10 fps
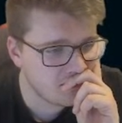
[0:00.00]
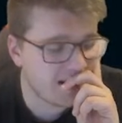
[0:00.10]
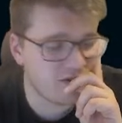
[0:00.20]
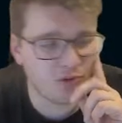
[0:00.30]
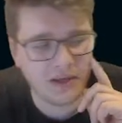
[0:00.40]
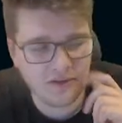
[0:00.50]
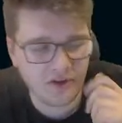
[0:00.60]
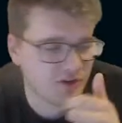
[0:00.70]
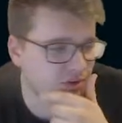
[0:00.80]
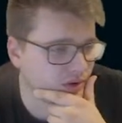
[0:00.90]
That would be
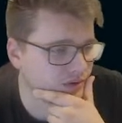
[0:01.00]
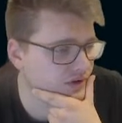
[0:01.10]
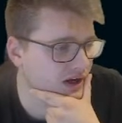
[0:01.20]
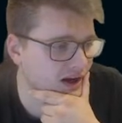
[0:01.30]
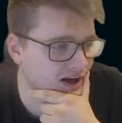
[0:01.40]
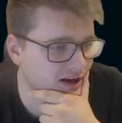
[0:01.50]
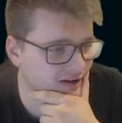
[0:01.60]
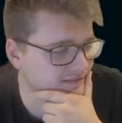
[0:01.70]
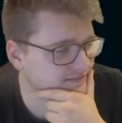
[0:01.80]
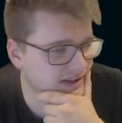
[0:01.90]
another one.
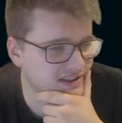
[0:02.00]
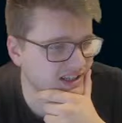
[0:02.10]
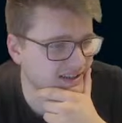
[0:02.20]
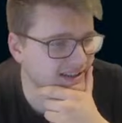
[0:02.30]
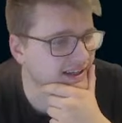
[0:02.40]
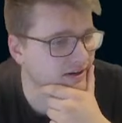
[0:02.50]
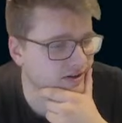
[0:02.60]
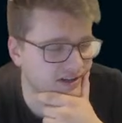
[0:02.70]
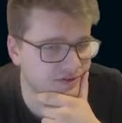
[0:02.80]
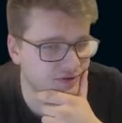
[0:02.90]
Inject the
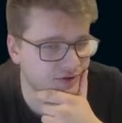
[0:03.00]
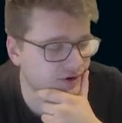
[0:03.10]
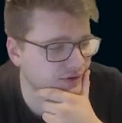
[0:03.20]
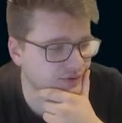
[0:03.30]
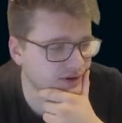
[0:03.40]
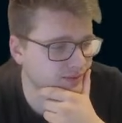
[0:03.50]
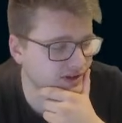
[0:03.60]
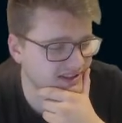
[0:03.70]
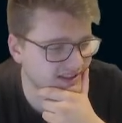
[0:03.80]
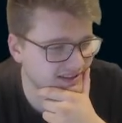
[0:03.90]
keylogger into your current running
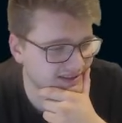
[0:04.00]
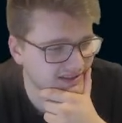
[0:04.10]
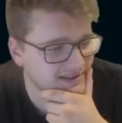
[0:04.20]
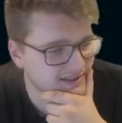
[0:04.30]
process.